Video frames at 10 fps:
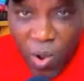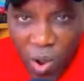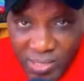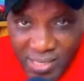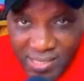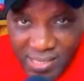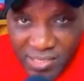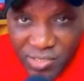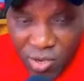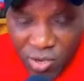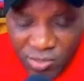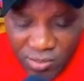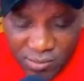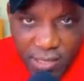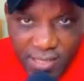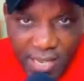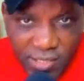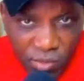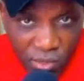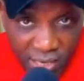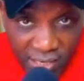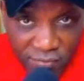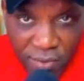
All this is done. There's no need